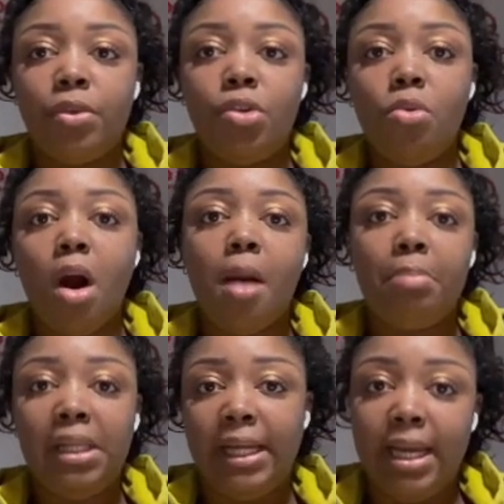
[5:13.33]
you are
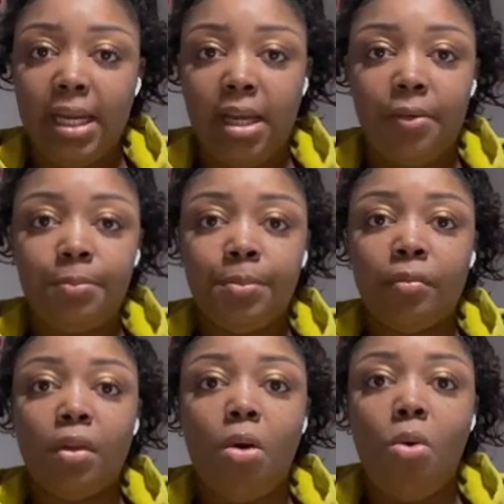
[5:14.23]
planning
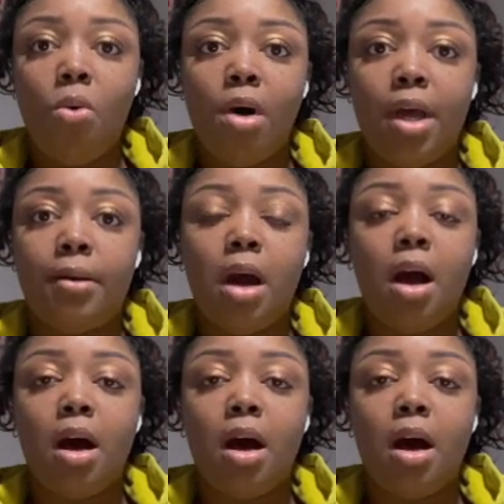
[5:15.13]
on,